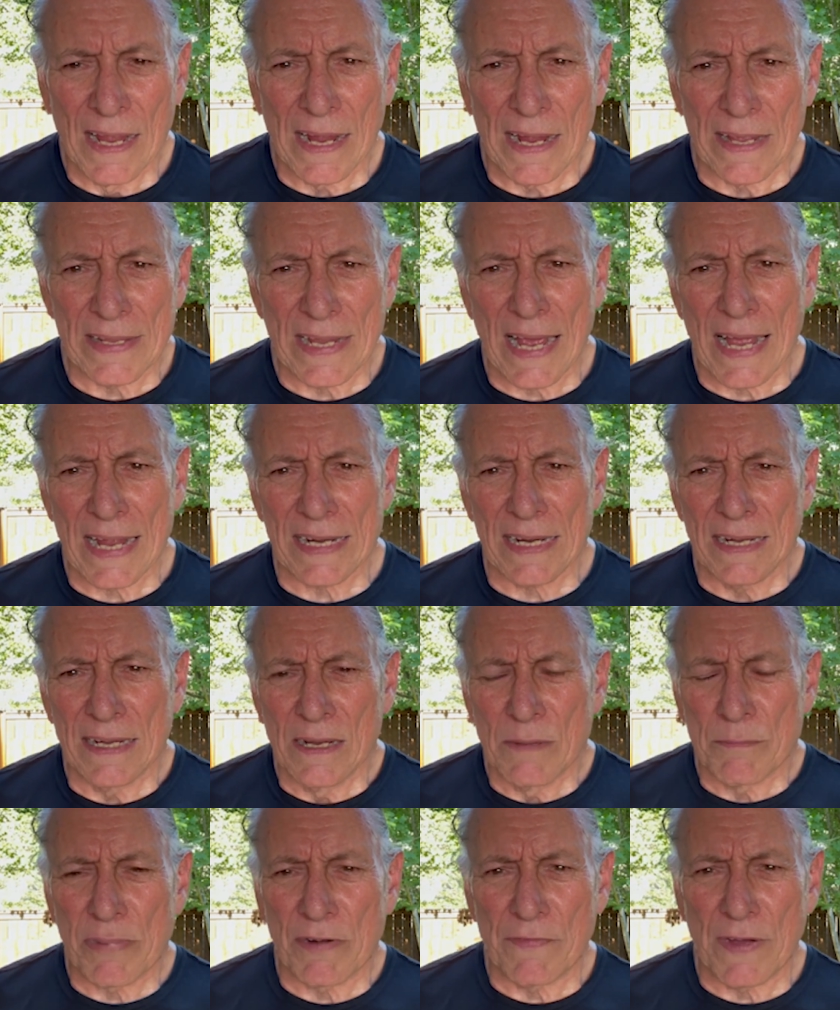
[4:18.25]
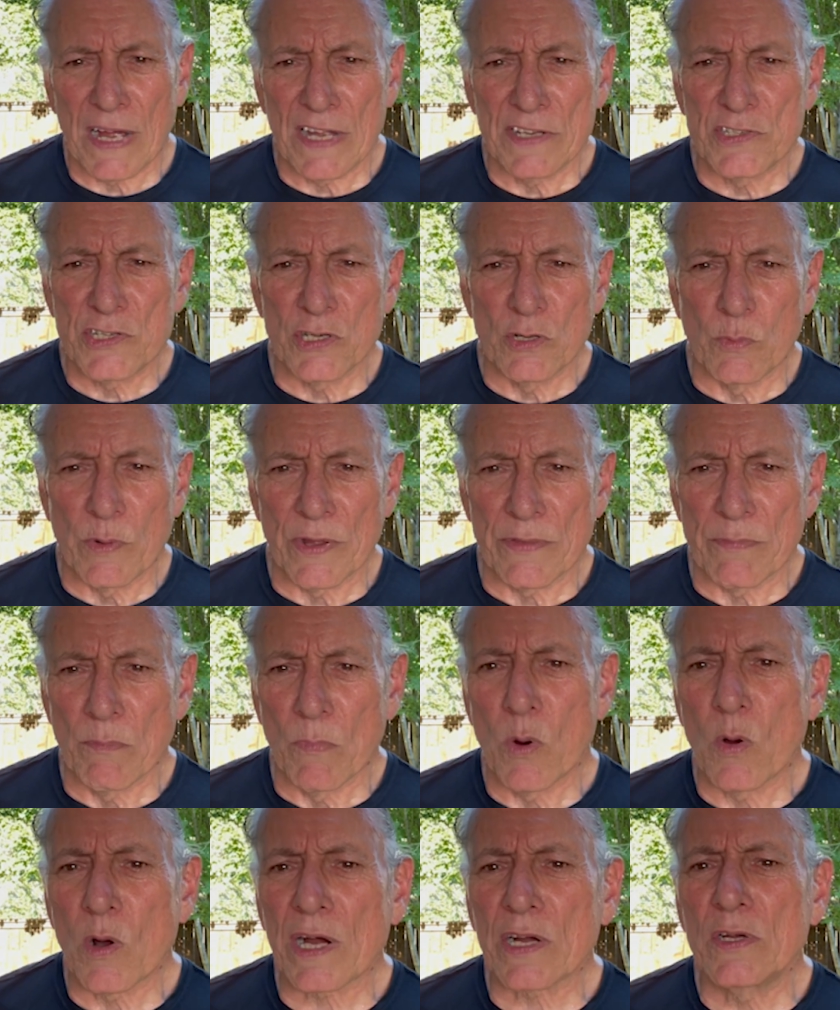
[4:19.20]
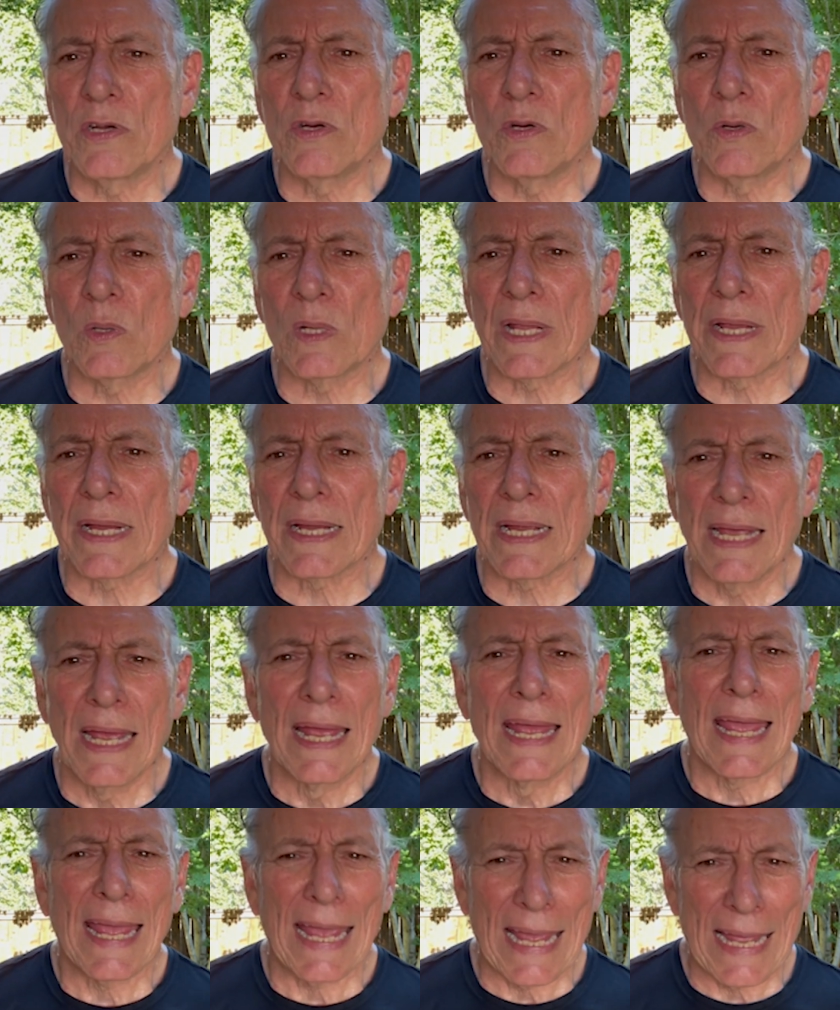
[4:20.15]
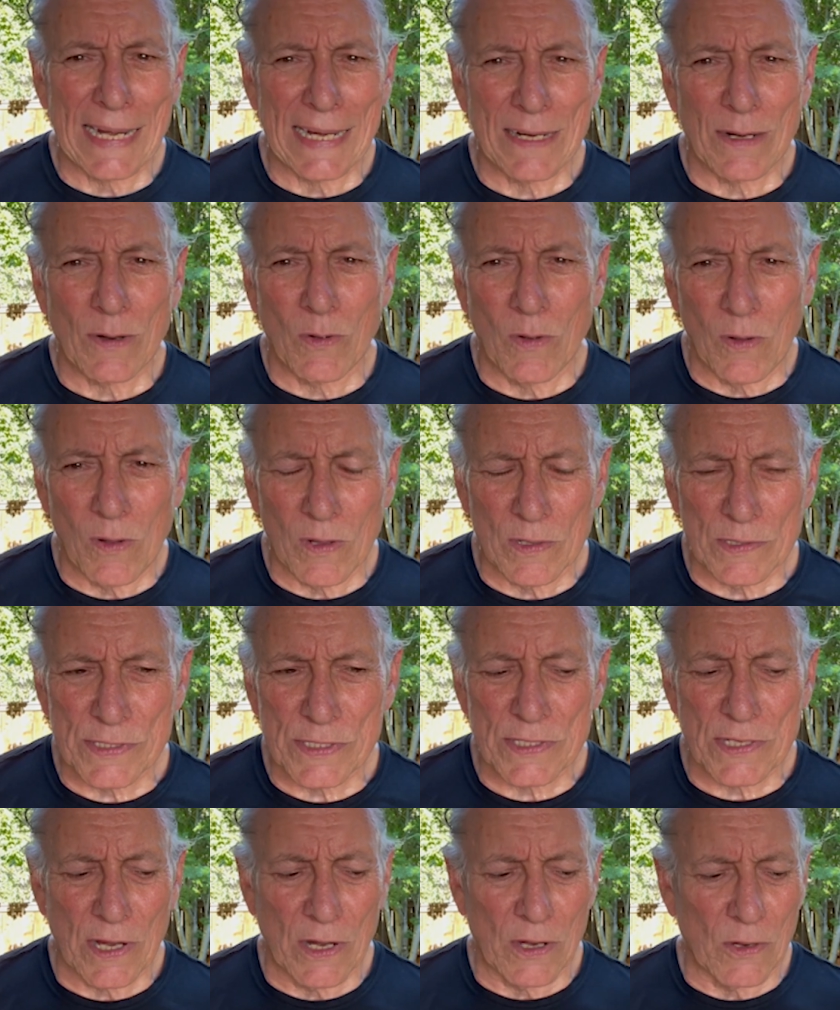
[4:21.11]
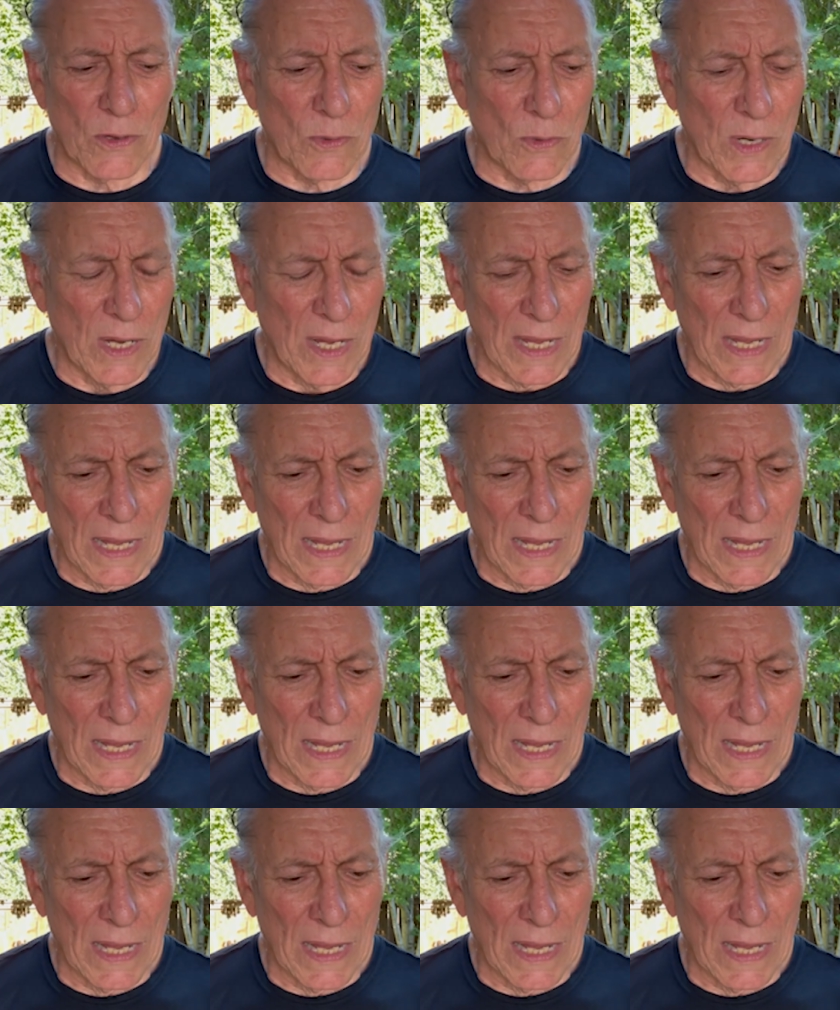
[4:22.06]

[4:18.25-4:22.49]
And that provides you with more cooling, and it also